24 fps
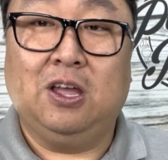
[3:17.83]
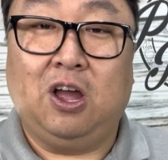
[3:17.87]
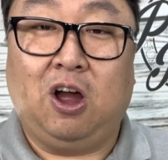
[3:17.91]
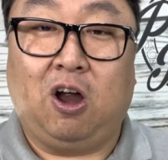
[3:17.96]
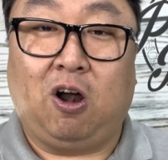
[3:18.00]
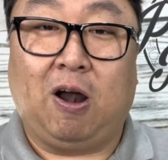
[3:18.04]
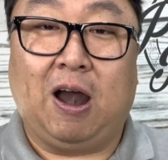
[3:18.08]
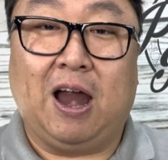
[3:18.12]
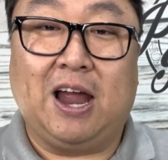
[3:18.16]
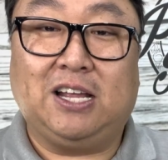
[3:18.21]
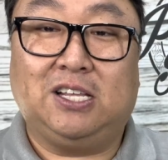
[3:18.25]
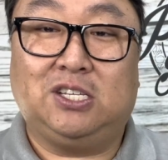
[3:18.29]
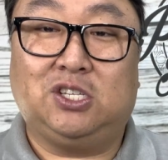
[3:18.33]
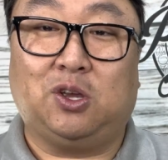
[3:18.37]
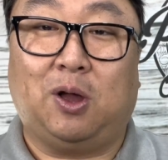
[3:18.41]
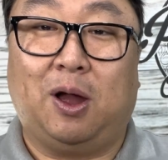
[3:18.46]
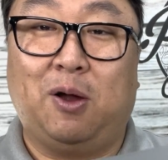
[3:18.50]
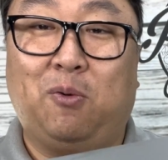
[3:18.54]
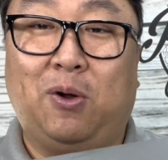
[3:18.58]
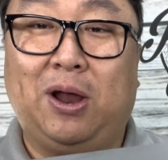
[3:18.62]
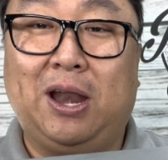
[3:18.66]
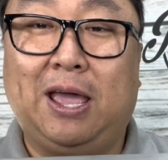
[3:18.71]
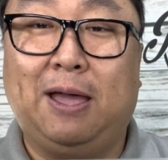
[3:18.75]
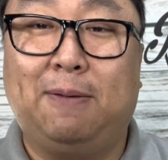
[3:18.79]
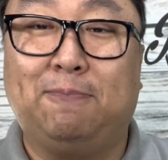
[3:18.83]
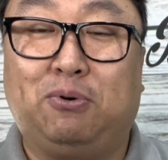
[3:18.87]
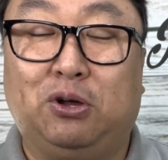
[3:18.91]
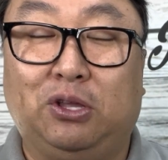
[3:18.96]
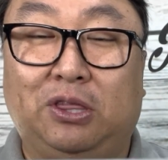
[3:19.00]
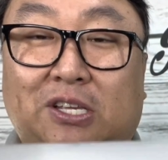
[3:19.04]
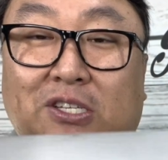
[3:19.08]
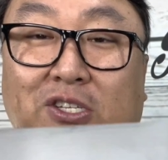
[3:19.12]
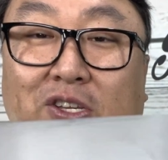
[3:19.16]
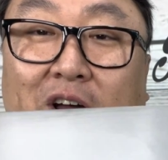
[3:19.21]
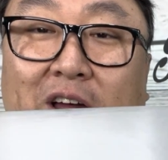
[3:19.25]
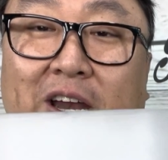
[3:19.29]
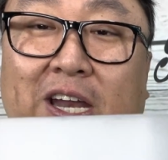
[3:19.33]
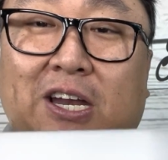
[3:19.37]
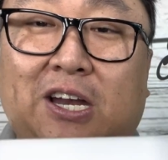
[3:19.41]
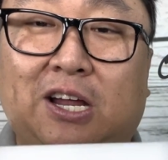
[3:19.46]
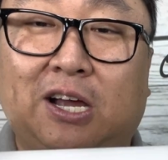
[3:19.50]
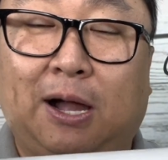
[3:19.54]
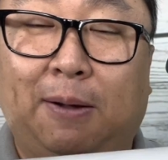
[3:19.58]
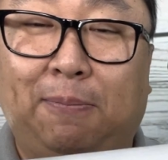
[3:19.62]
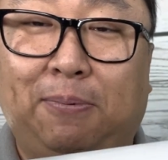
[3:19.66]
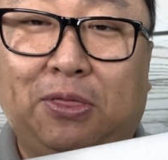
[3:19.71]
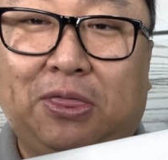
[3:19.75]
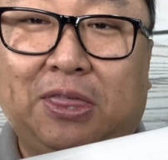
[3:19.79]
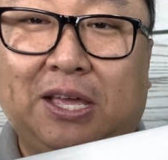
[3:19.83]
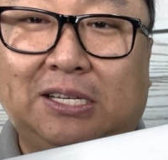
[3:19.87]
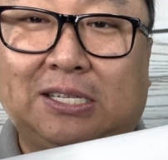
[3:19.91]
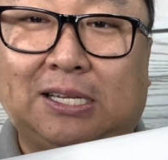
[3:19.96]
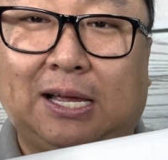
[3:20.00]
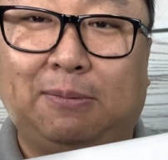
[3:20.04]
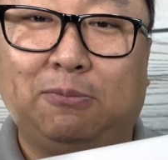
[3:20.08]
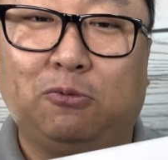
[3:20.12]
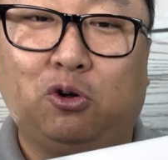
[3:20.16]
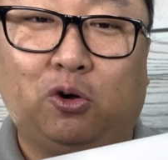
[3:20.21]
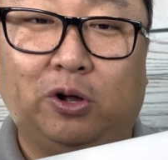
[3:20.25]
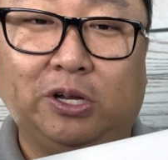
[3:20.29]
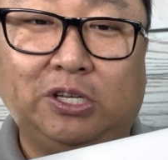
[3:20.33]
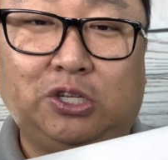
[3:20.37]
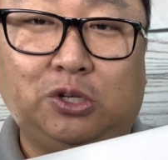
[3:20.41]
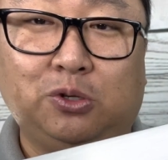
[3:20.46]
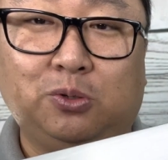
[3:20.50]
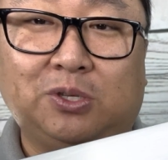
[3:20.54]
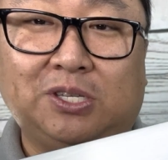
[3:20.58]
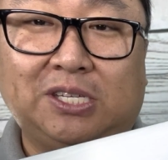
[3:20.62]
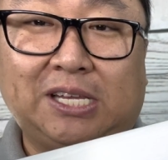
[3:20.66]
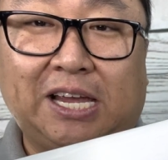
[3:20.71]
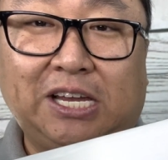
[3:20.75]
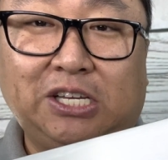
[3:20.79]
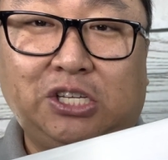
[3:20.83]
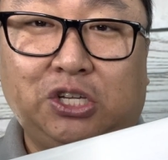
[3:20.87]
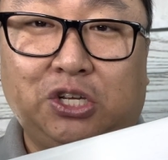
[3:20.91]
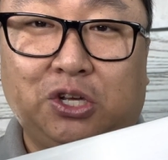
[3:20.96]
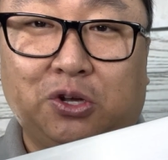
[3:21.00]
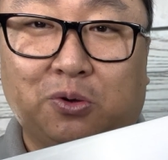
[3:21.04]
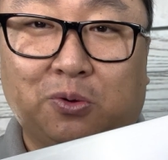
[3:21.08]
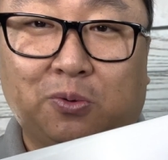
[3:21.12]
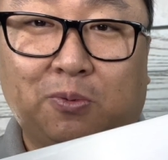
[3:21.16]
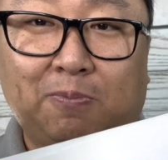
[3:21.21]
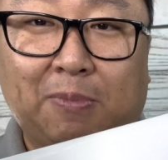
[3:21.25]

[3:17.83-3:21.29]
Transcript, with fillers: All right, so I went ahead and put this on, and a couple things I'm going to say to you,